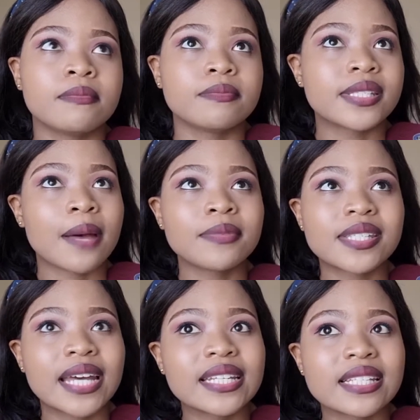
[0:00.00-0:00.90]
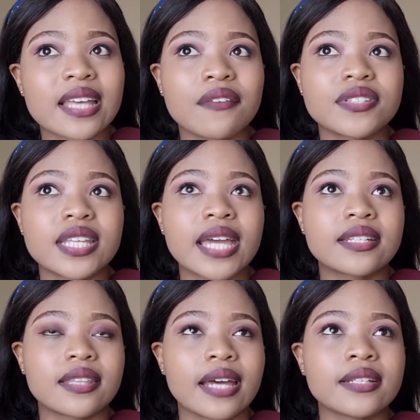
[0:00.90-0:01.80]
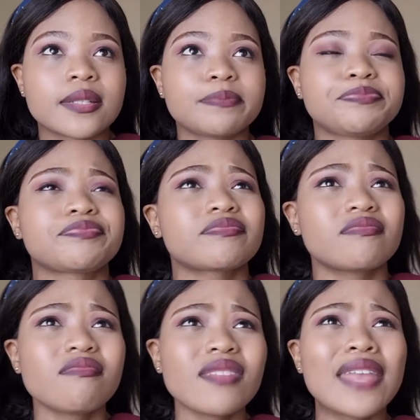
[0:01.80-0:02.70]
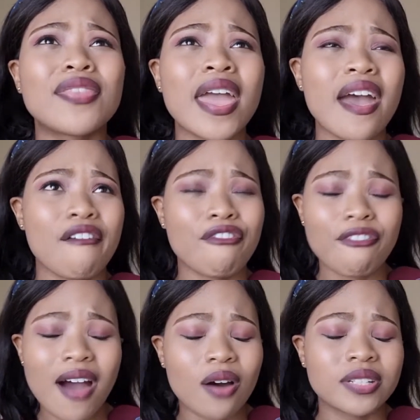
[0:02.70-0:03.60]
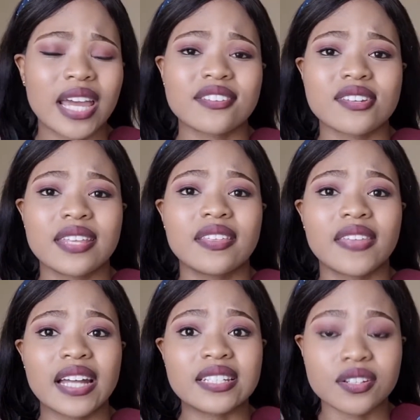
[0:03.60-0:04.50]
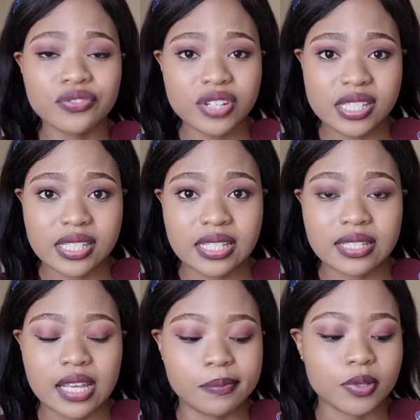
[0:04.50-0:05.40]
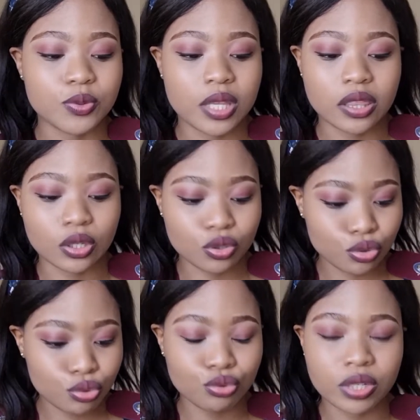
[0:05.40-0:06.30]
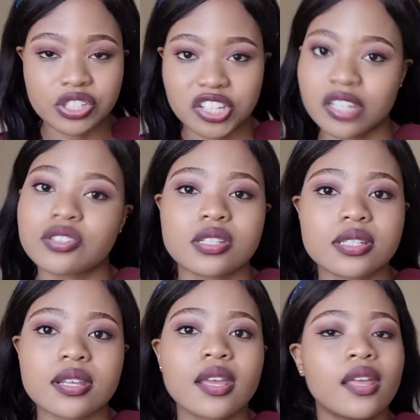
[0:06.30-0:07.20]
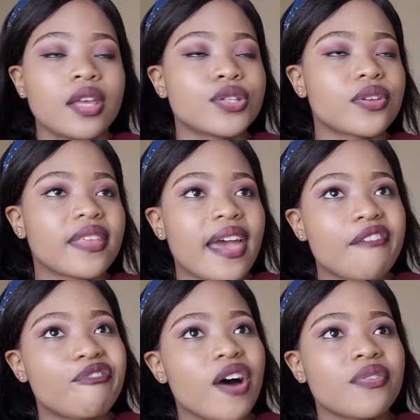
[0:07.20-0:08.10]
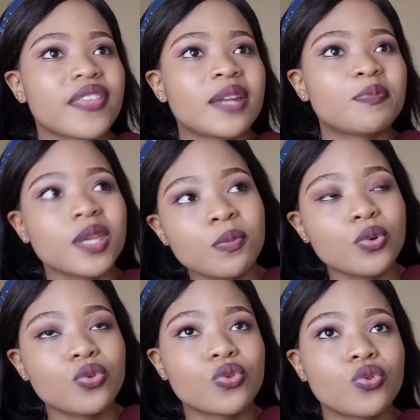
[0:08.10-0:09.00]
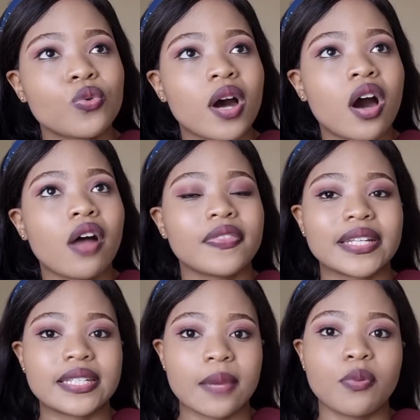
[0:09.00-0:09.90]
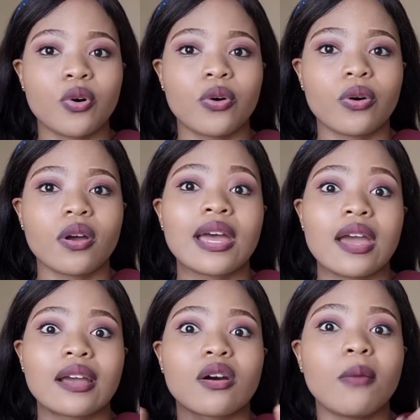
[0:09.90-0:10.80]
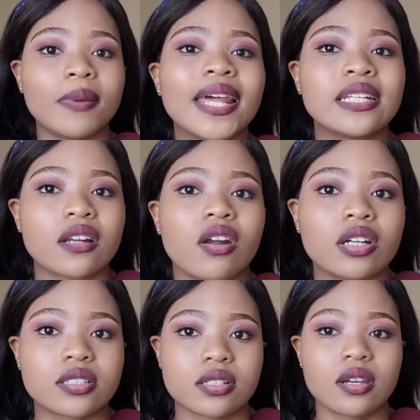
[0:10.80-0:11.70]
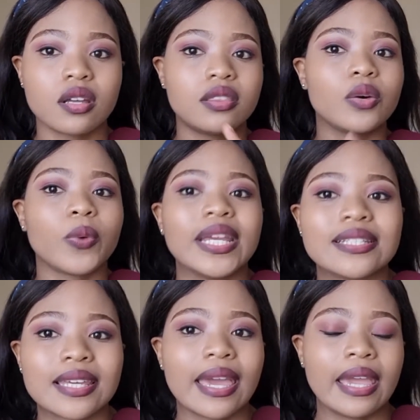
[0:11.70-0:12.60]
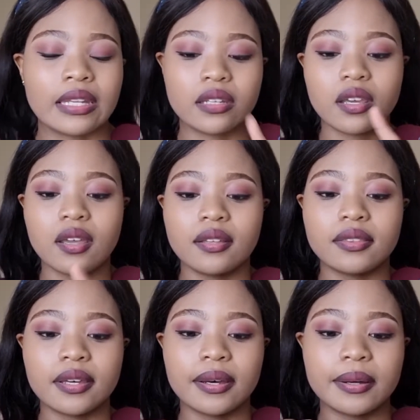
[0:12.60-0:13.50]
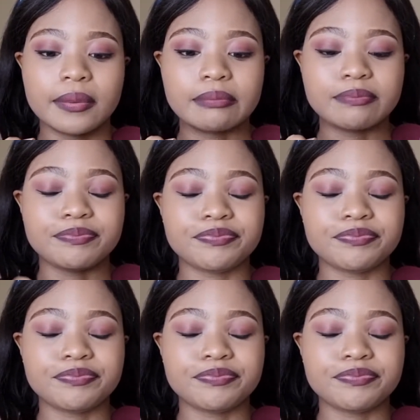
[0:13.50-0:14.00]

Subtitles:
Some studies have said that they have found actually that there are differences in between the 2 injections. So they have found that people who are on the depot complained a lot, the weight gain, the